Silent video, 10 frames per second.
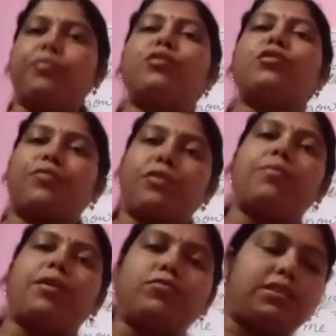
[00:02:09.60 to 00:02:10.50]
beautiful
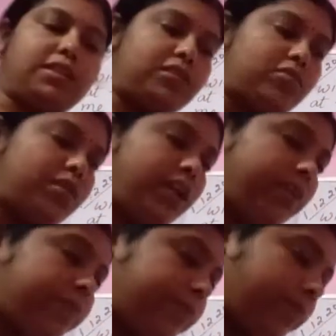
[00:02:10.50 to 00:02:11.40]
mountains.
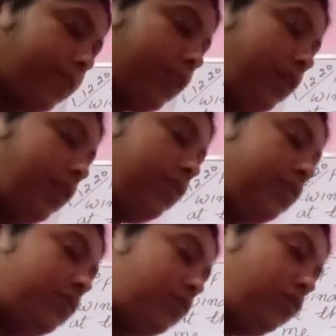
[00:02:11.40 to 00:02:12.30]
Okay,
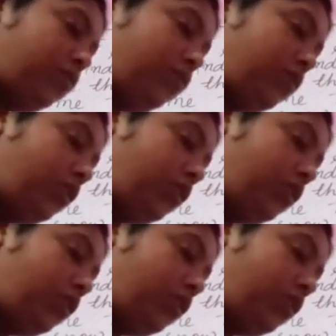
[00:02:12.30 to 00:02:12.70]
so